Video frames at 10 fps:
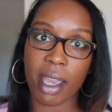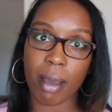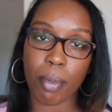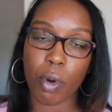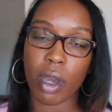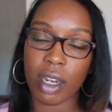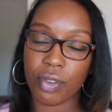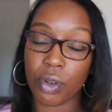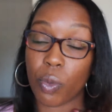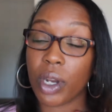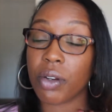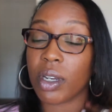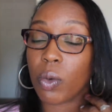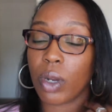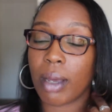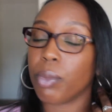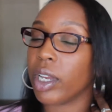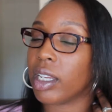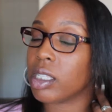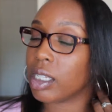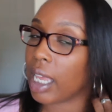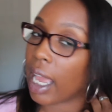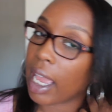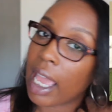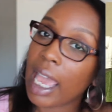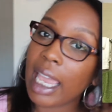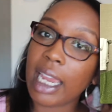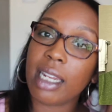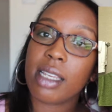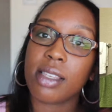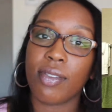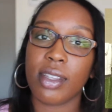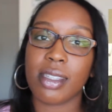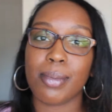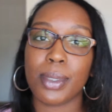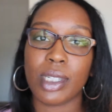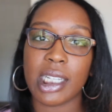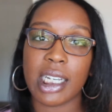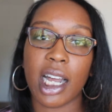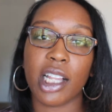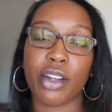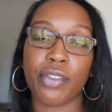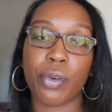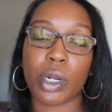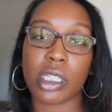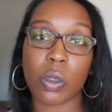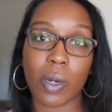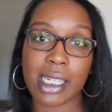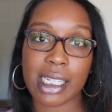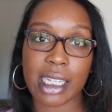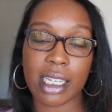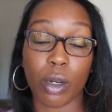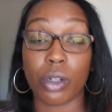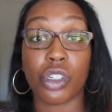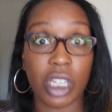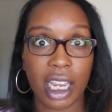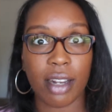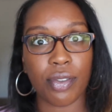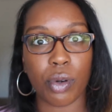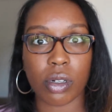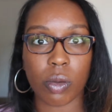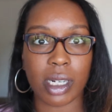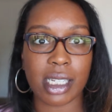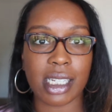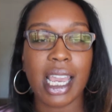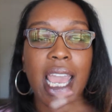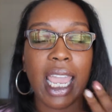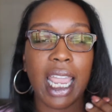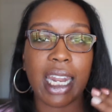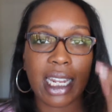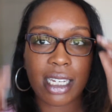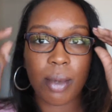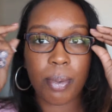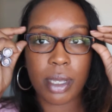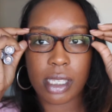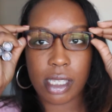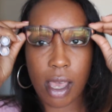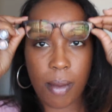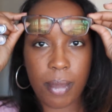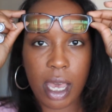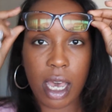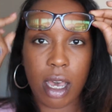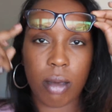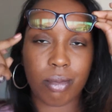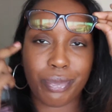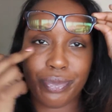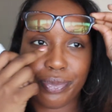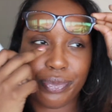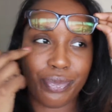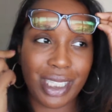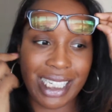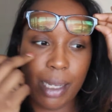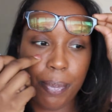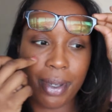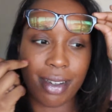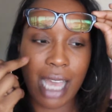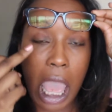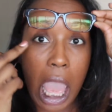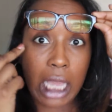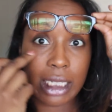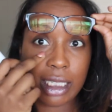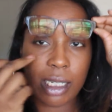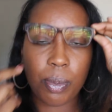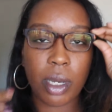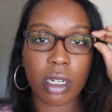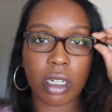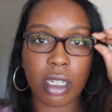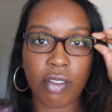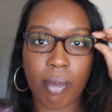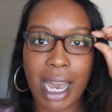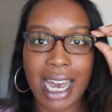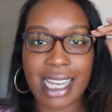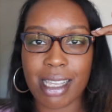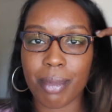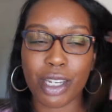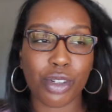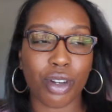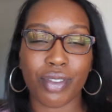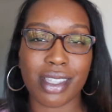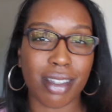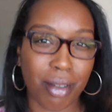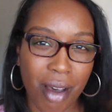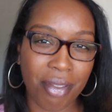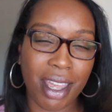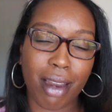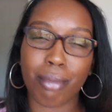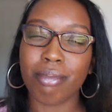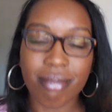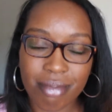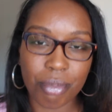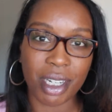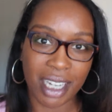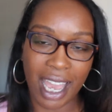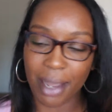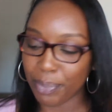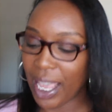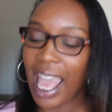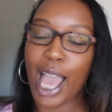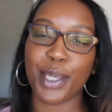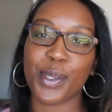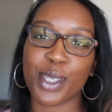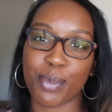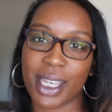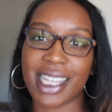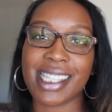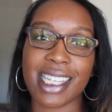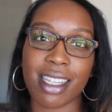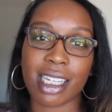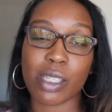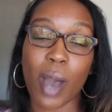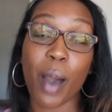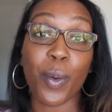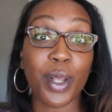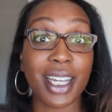makeup on. If you're wondering what I'm wearing today, it is Fenty Beauty color 420 or shade 420, and I did put some deep underneath my eyes. I'm not sure if it's still on there, but hey, I used some concealer so I won't